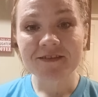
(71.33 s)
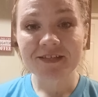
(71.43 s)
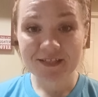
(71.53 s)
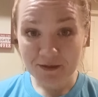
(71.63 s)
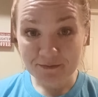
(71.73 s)
the
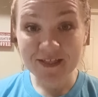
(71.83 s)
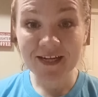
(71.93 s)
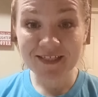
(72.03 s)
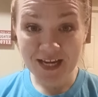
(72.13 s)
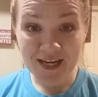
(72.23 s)
steps that
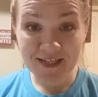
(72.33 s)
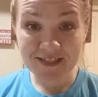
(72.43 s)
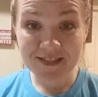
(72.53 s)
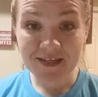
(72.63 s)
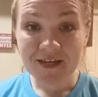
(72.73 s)
it
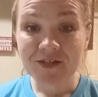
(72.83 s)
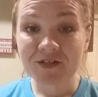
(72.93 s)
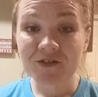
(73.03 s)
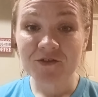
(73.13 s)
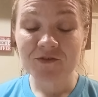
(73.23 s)
takes
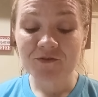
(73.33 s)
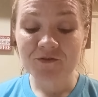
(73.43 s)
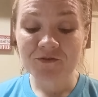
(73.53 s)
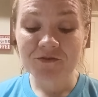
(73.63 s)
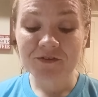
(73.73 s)

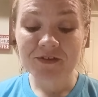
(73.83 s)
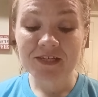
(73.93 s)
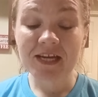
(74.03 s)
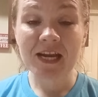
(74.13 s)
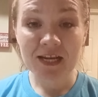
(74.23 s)
to
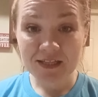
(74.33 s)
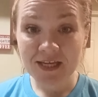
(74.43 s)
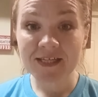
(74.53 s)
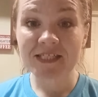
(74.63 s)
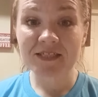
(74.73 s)
getting
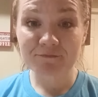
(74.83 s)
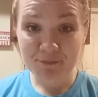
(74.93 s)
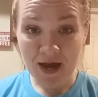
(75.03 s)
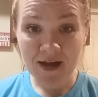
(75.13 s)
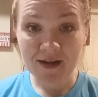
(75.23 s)
things
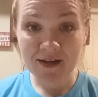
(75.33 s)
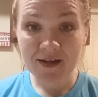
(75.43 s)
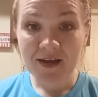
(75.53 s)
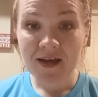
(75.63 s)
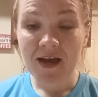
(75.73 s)
back
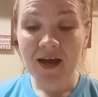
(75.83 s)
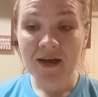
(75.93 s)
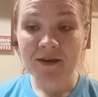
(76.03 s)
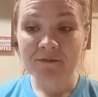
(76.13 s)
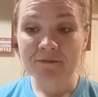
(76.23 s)

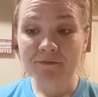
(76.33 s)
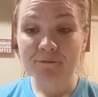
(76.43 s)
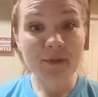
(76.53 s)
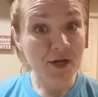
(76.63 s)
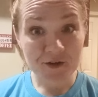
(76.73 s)

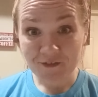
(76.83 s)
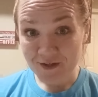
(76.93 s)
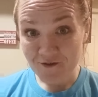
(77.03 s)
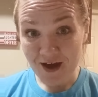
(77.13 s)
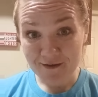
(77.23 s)
better than
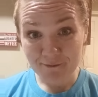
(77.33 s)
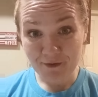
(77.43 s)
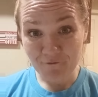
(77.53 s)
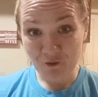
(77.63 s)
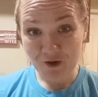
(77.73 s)
you had them
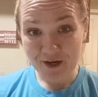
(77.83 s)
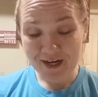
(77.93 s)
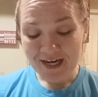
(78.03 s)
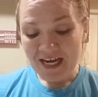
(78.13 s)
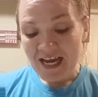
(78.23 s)
before.
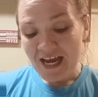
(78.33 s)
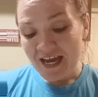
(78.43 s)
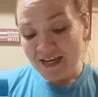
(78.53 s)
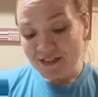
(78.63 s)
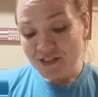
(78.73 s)

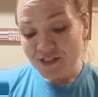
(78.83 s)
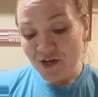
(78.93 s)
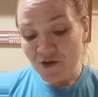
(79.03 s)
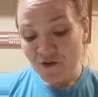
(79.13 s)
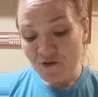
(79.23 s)
And
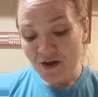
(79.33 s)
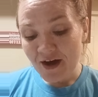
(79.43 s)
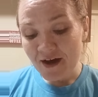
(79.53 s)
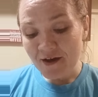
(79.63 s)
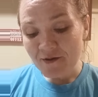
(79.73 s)
so
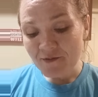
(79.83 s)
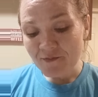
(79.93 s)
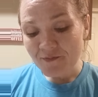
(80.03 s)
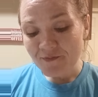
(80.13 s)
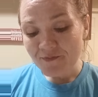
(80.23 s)
I'm